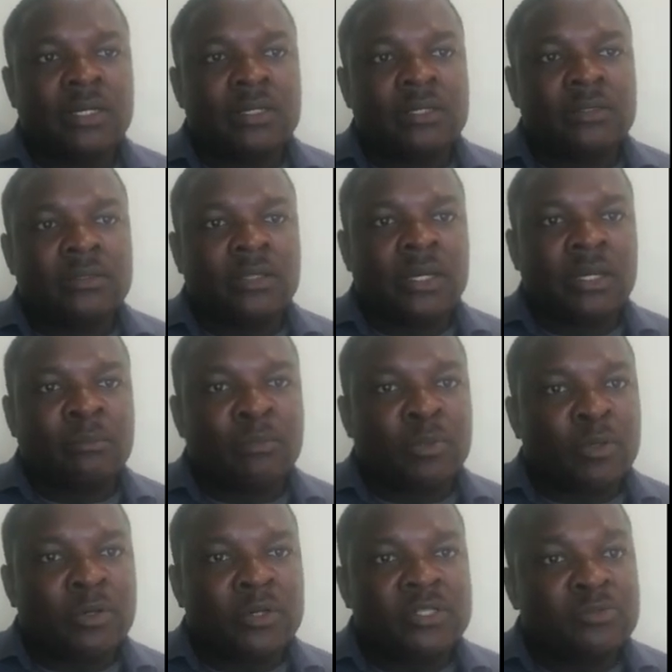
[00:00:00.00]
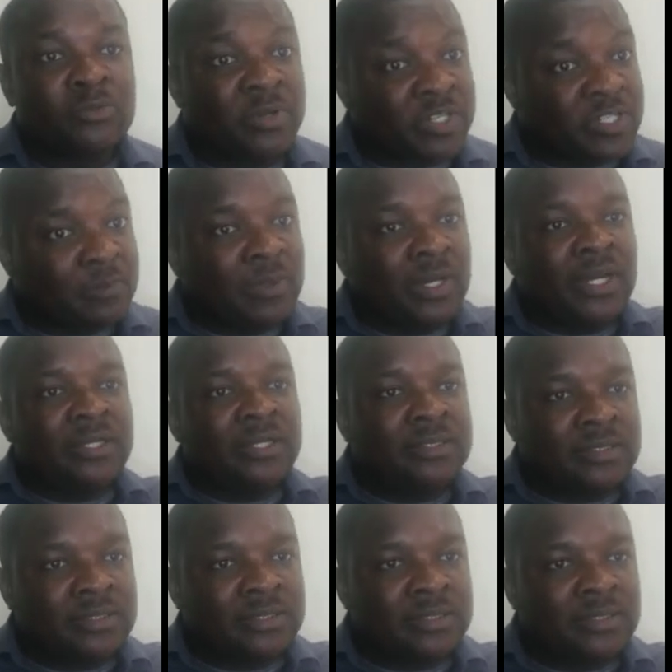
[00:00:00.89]
the employers will expand,
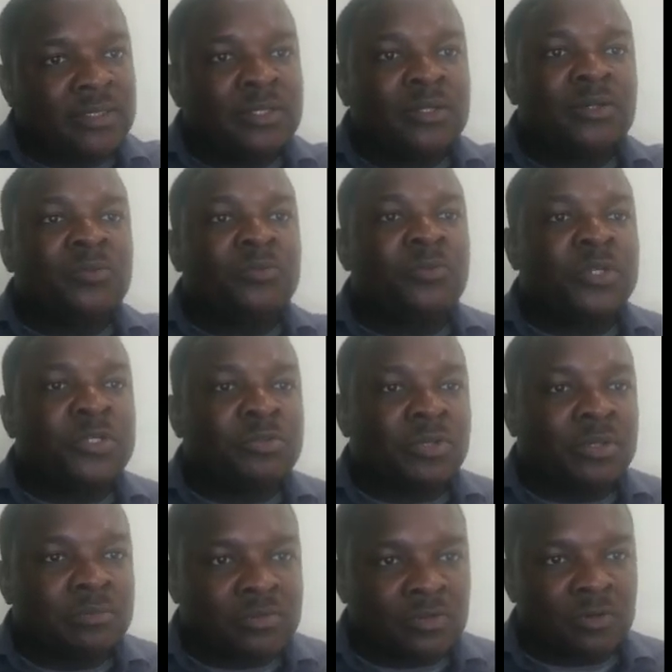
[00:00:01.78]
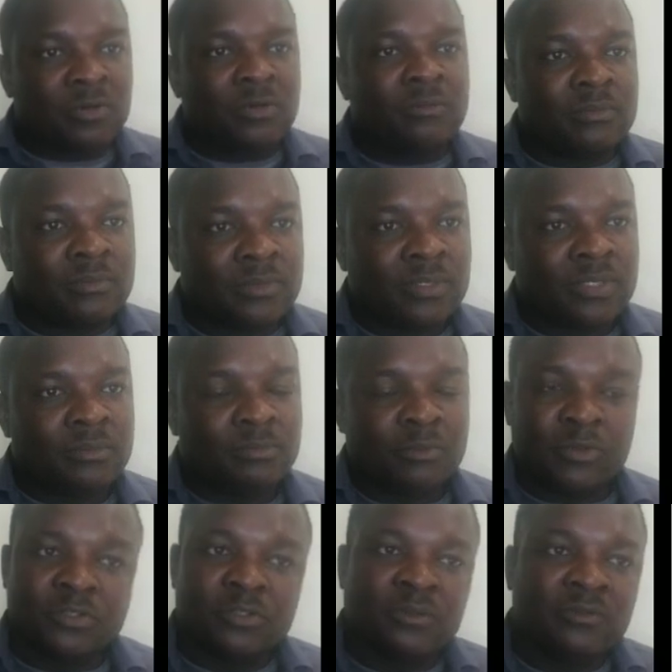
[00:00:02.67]
which will absorb
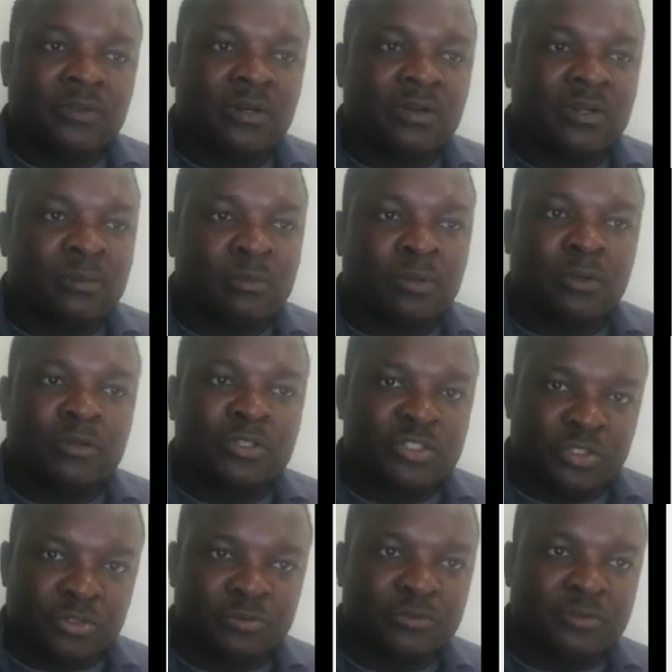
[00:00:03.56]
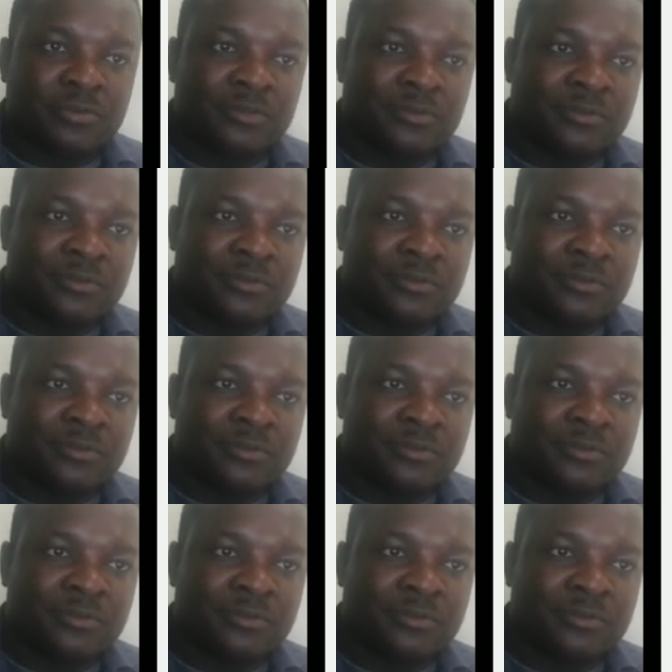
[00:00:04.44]
most of the unemployed youth.